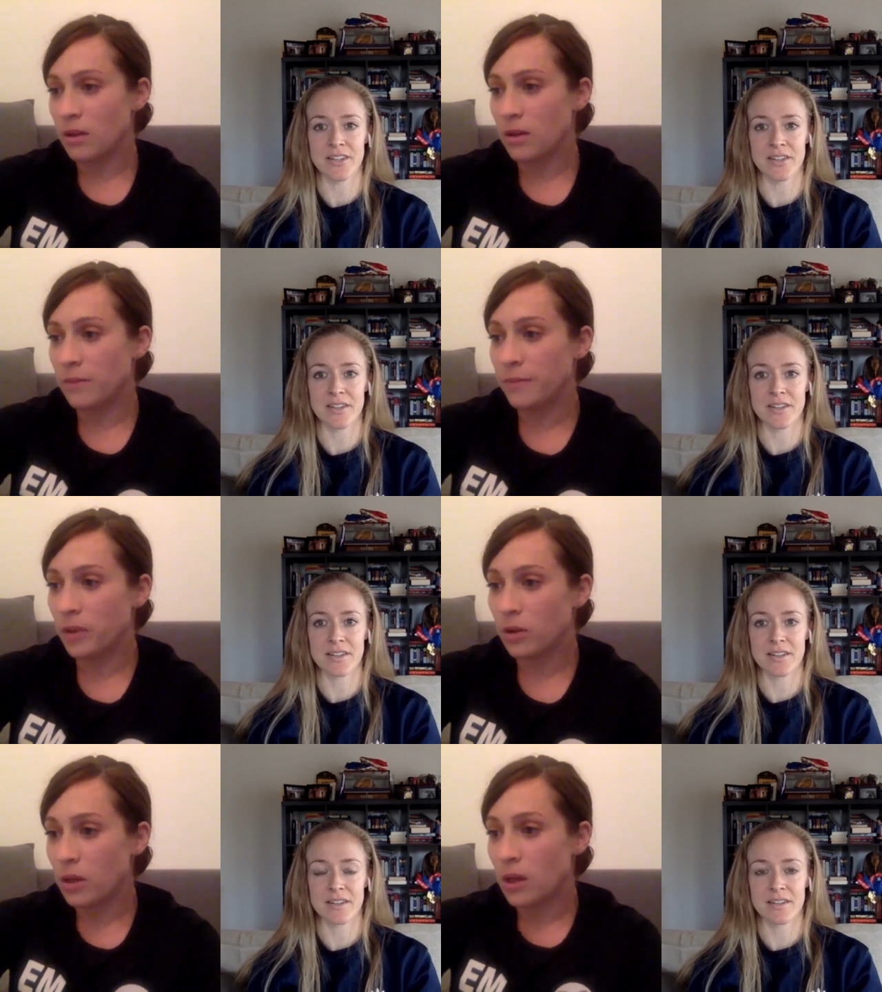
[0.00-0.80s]

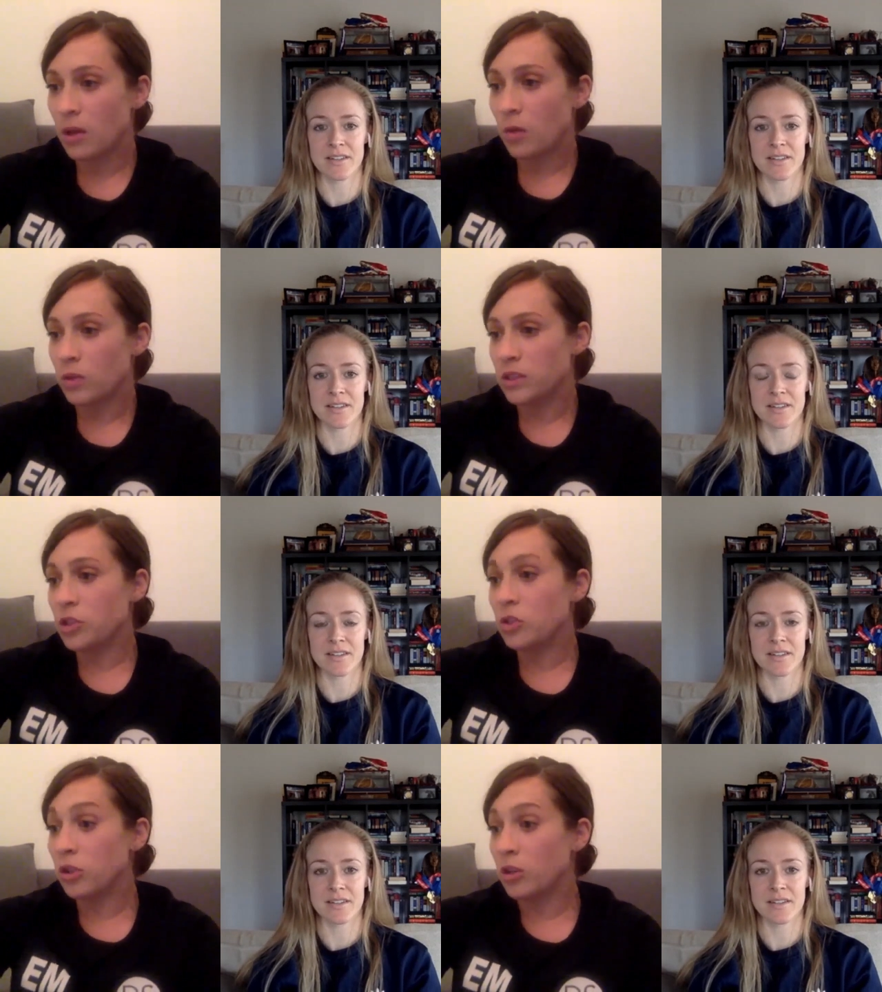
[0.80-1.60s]
Speaker 1: Um, what
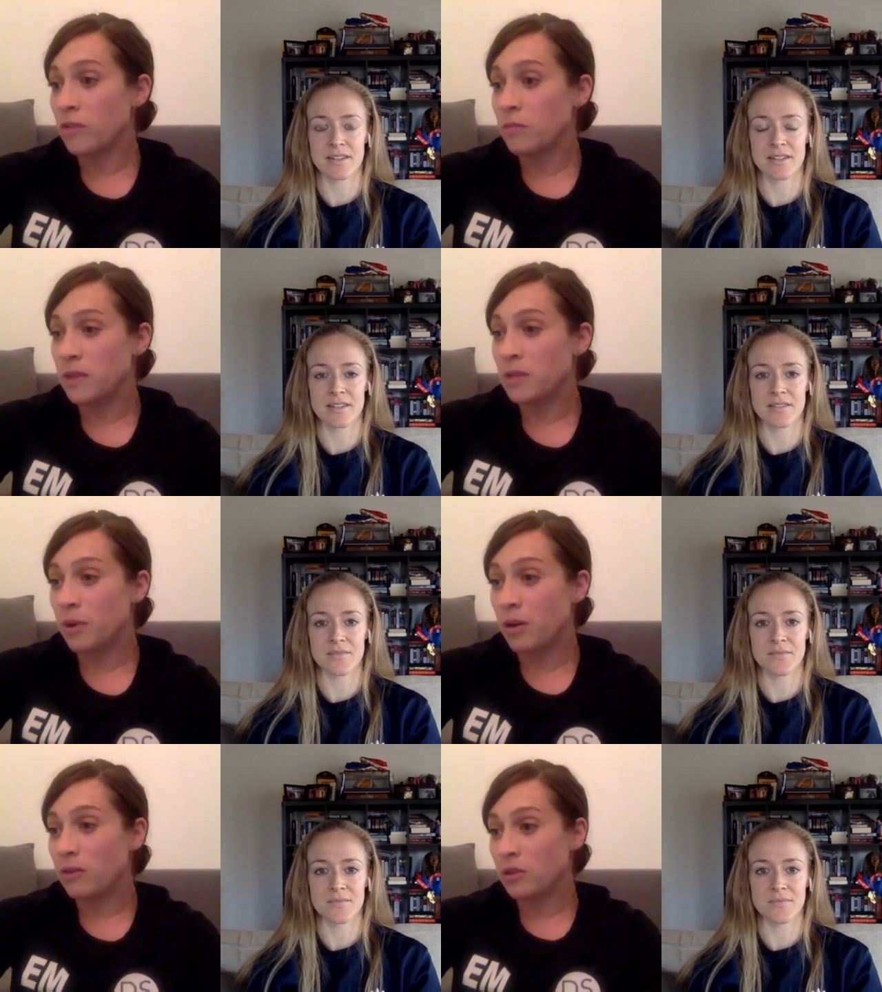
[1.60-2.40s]
did you learn from
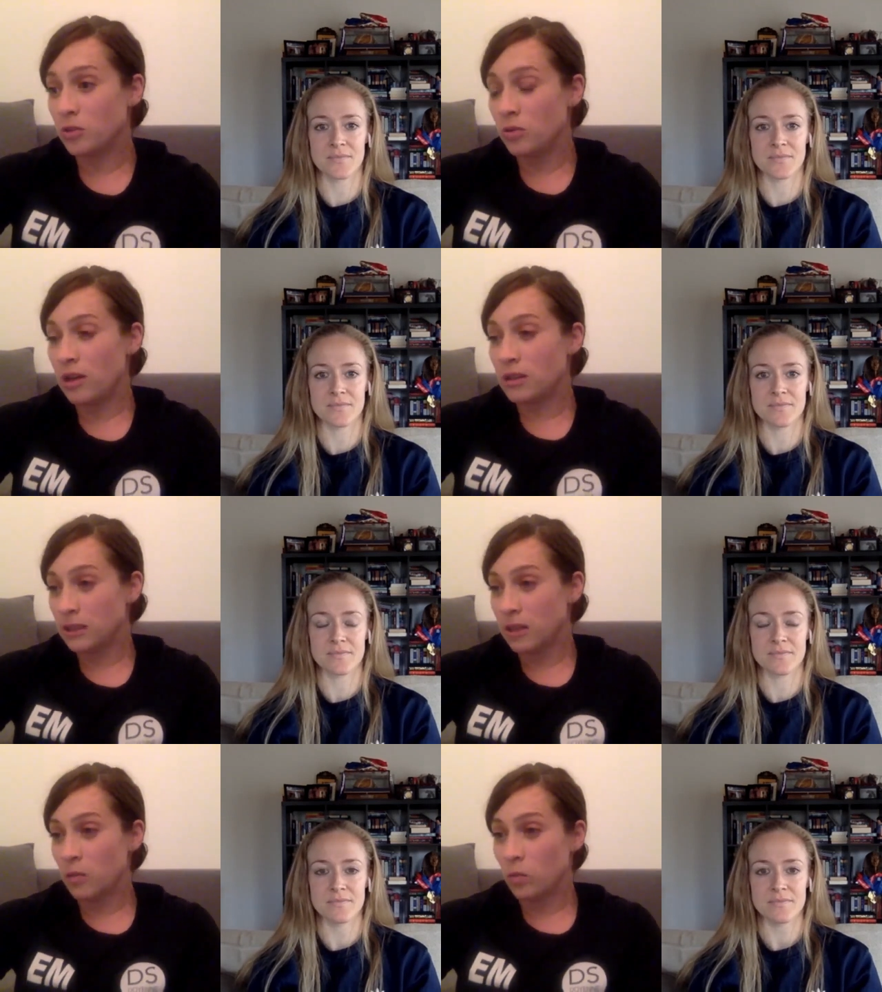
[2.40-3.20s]
being part of the
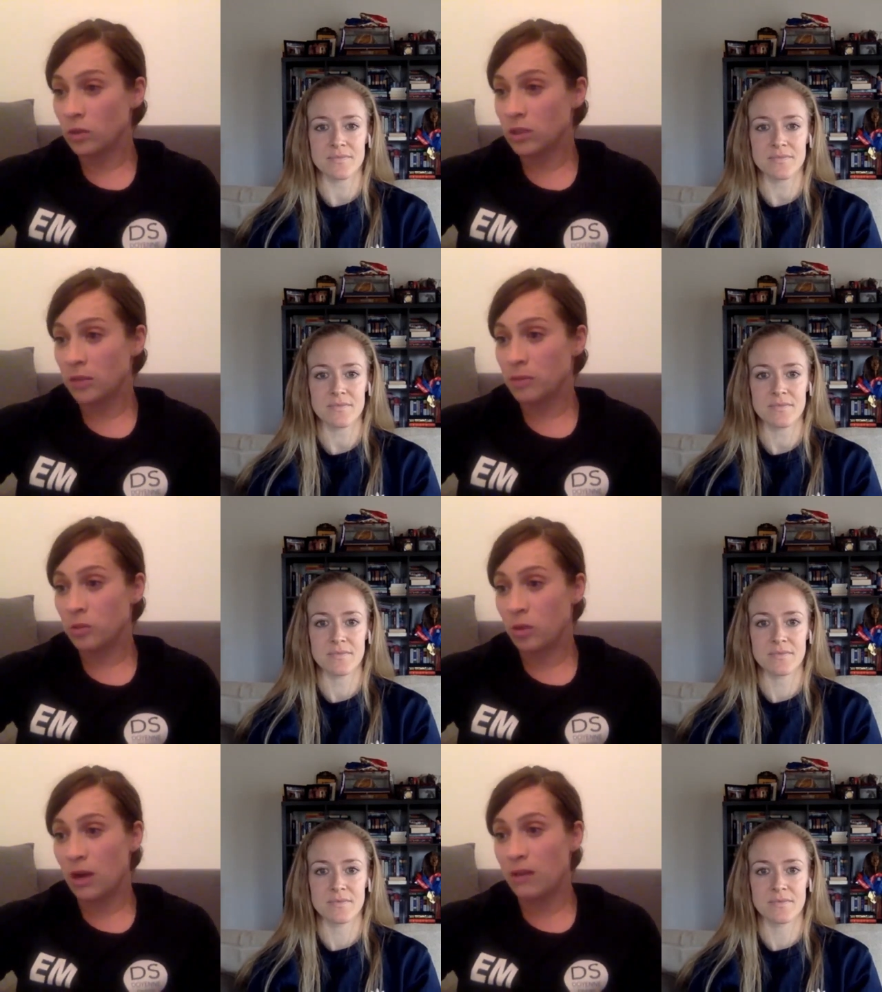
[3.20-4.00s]
2011 World Cup
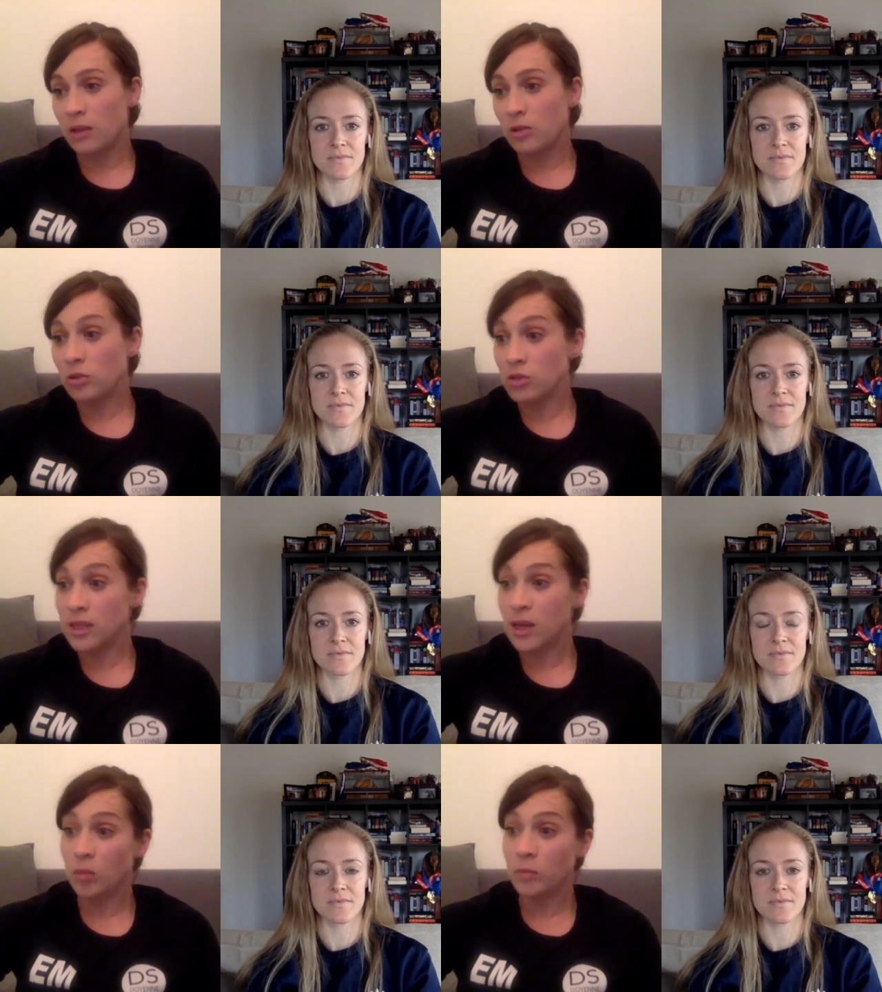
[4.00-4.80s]
squad that you
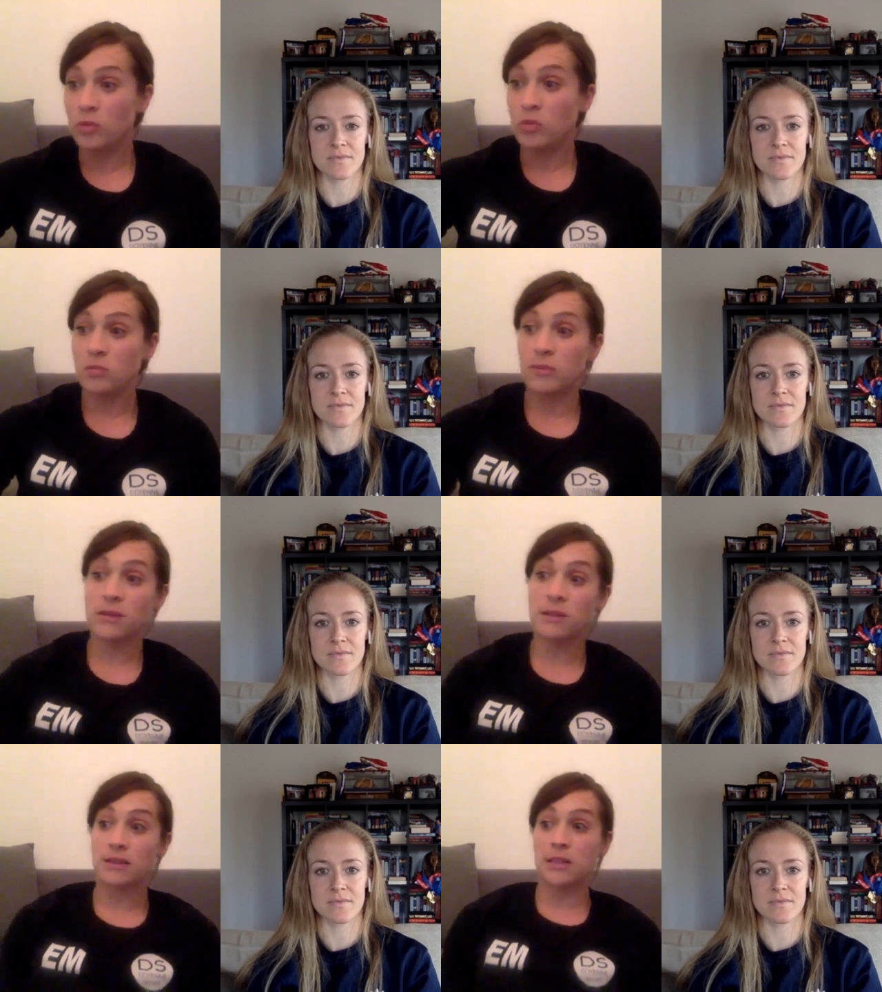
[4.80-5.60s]
used to help you to
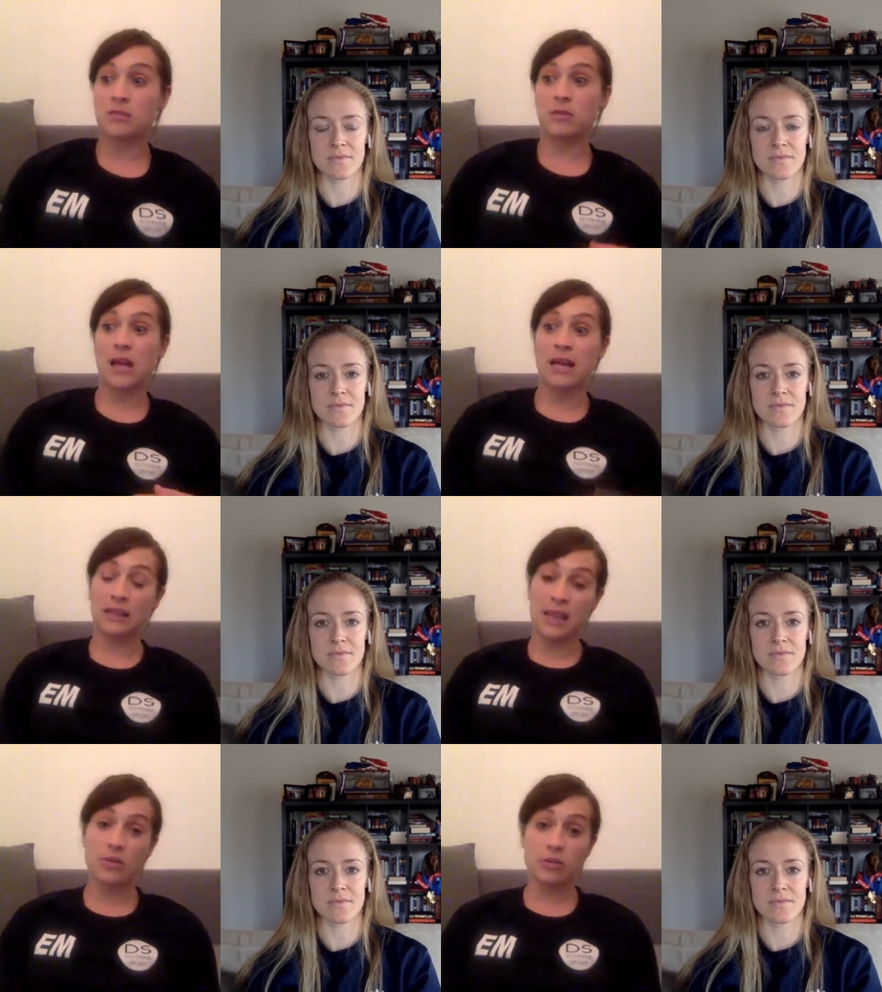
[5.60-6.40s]
be successful
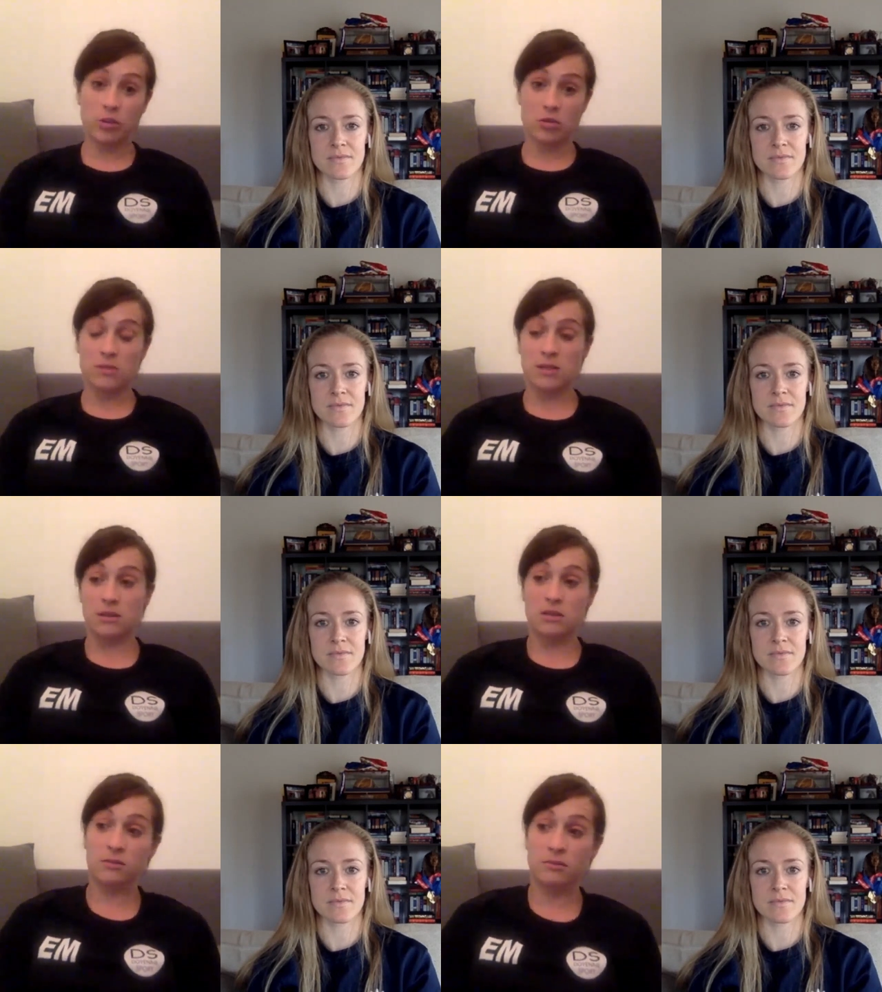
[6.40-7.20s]
at later
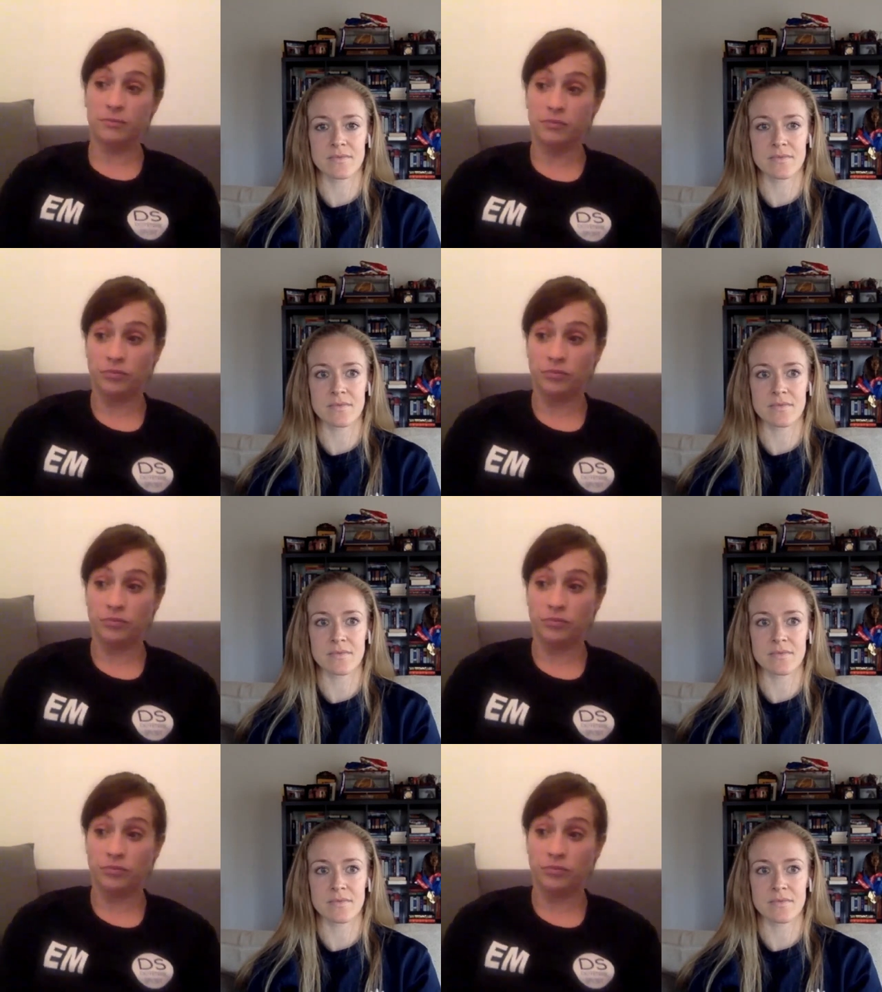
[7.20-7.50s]
tournaments?